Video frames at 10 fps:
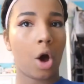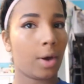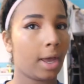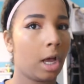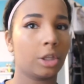
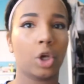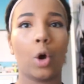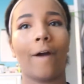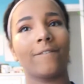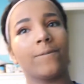Okay y'all,
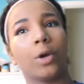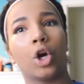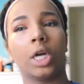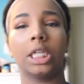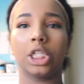so I
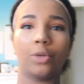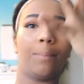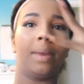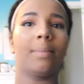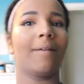currently
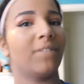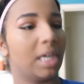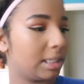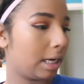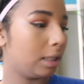just beat my
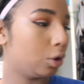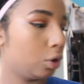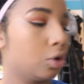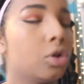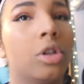face and it
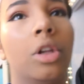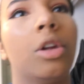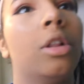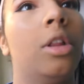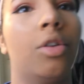looks
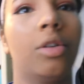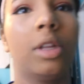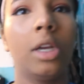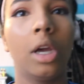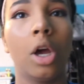
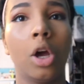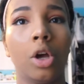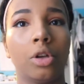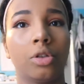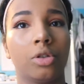literally
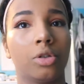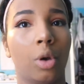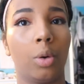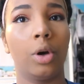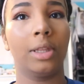
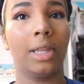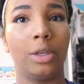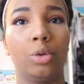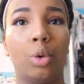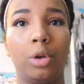so good.
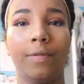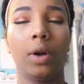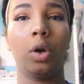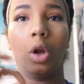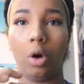Like you don't
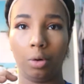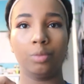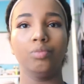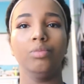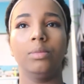even know
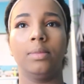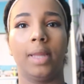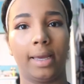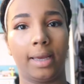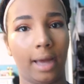
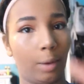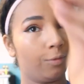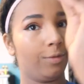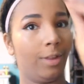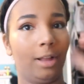like how
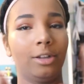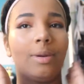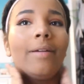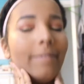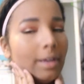flawless
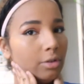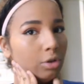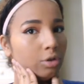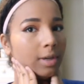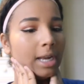my face
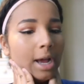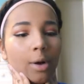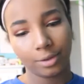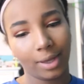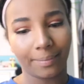looks right
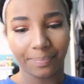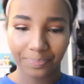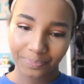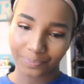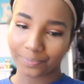now. So yeah,
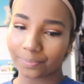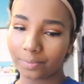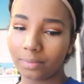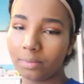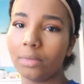
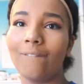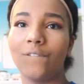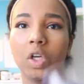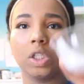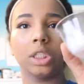
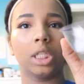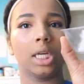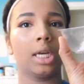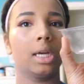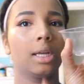first
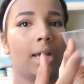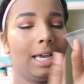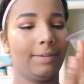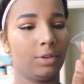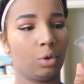thing I
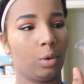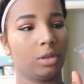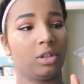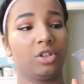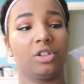have is
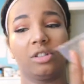cornstarch.